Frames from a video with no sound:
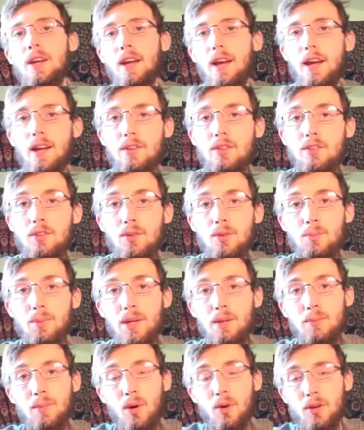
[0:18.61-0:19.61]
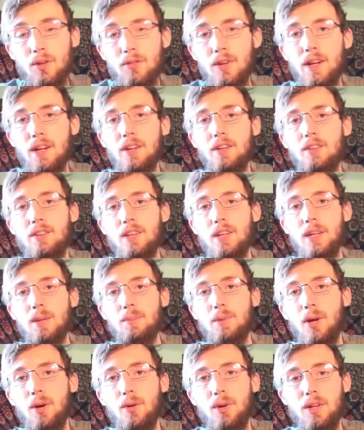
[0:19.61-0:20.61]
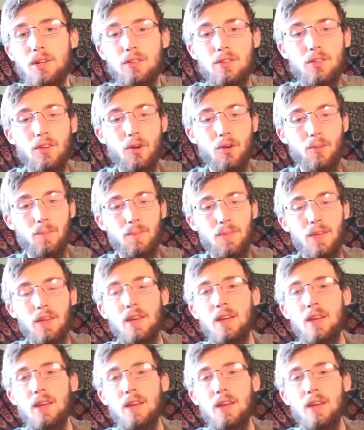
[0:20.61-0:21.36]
and to be motivated to keep going. So,